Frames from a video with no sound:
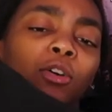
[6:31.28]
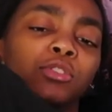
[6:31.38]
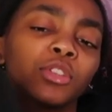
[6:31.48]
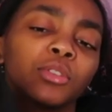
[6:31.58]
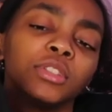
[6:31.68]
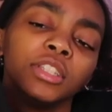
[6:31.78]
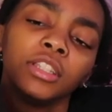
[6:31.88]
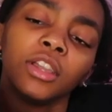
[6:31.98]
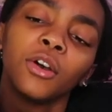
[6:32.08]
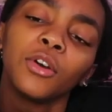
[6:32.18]
also
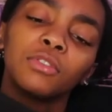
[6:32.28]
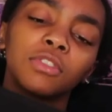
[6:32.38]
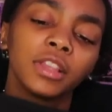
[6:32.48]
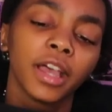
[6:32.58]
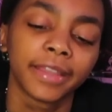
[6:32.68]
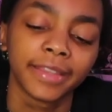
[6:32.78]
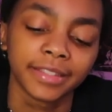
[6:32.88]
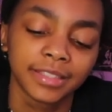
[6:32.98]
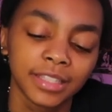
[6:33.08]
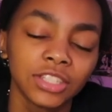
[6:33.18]
the
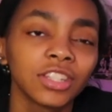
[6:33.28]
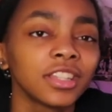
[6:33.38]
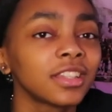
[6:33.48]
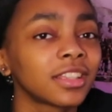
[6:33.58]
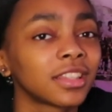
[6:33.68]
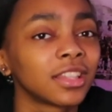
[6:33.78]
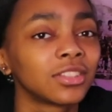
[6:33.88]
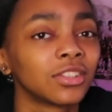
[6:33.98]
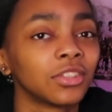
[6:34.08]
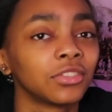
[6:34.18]
overlocking stitching, I think
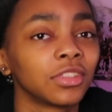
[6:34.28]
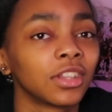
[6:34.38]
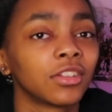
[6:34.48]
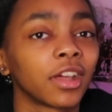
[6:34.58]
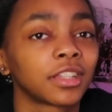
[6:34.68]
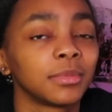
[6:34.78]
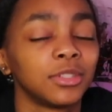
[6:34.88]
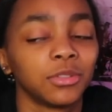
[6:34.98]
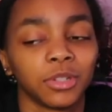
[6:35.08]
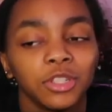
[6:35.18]
that's another thing that attracted me
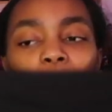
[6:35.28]
to it.